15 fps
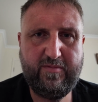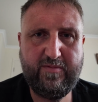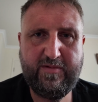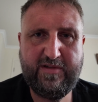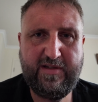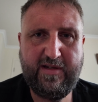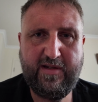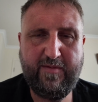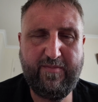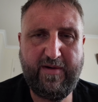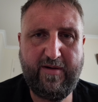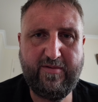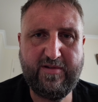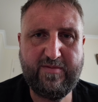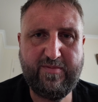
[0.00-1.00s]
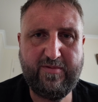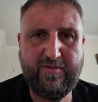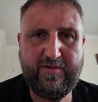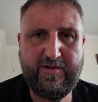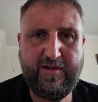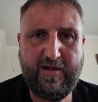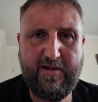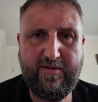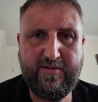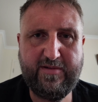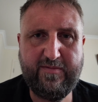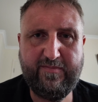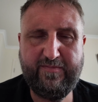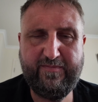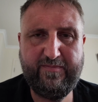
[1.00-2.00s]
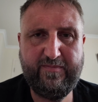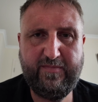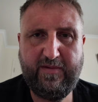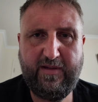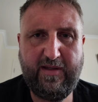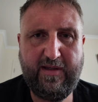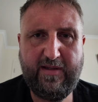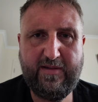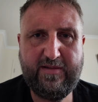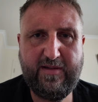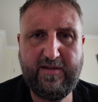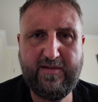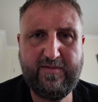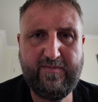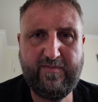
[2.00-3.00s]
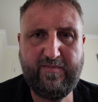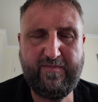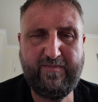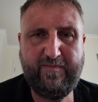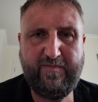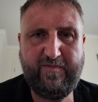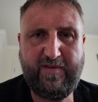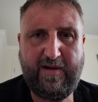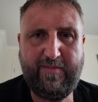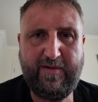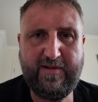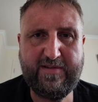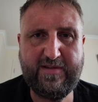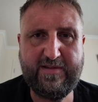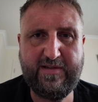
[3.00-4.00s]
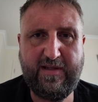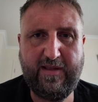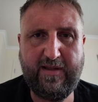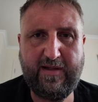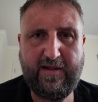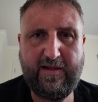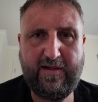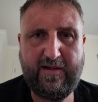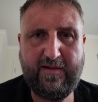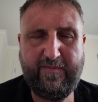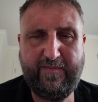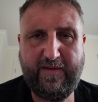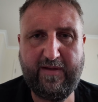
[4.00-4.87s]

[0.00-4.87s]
seeing it at motorsport shows, and yeah, it's fabulous to see that car.